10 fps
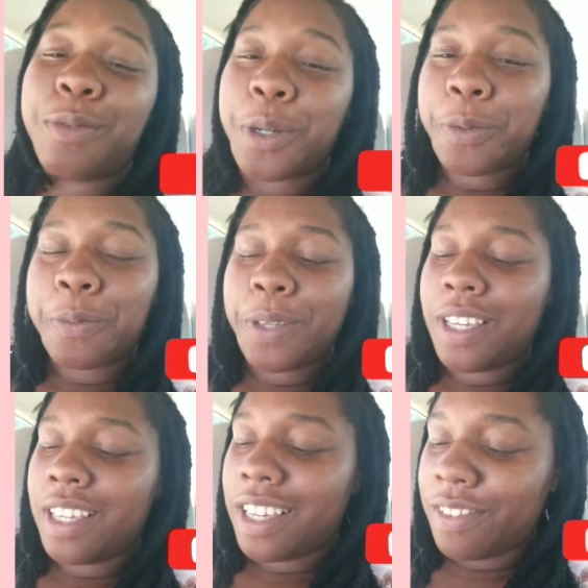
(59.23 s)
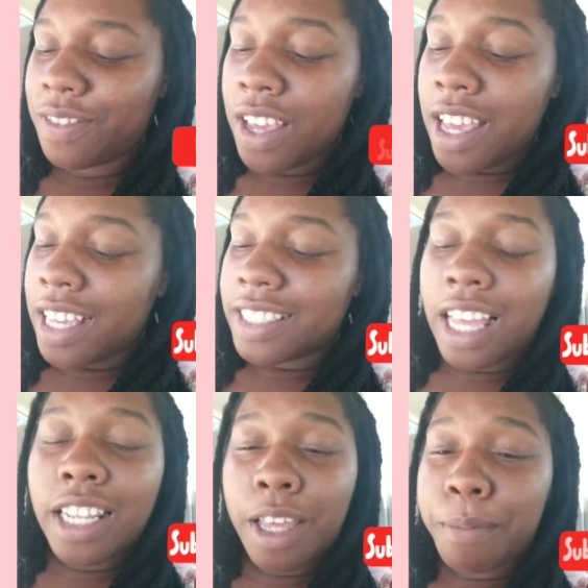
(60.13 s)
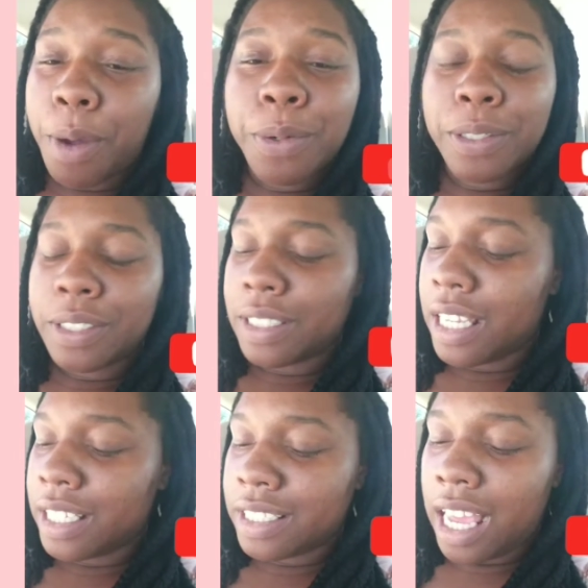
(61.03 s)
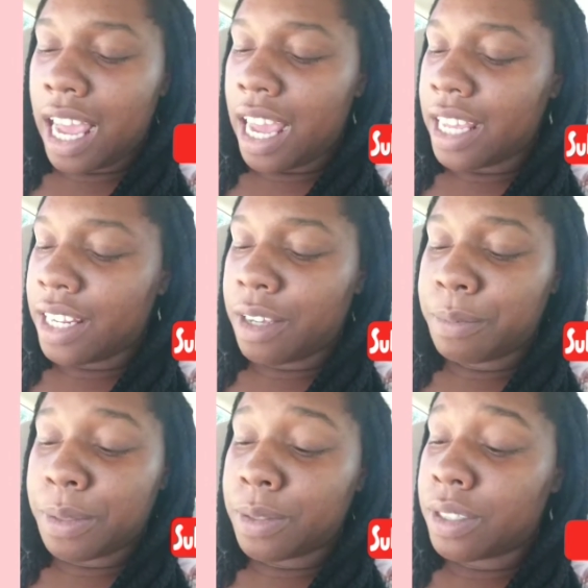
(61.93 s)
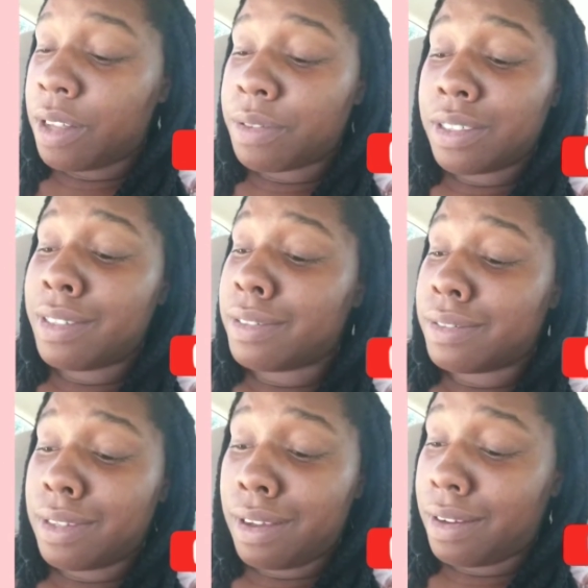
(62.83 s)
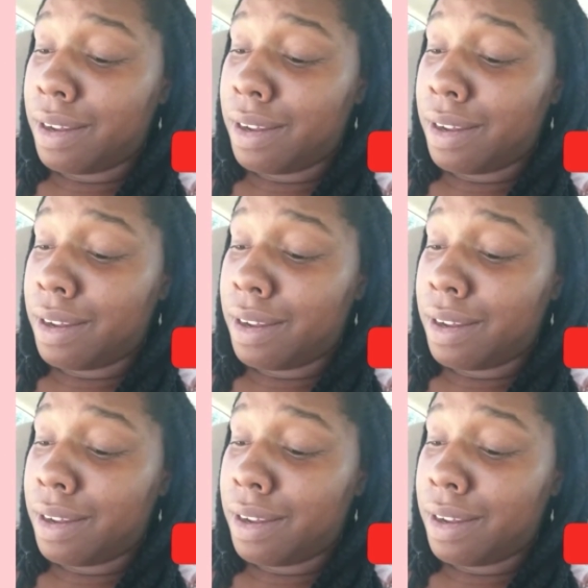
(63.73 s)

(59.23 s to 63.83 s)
work with me if it sound like my words is getting tied up and stuff, because it is hot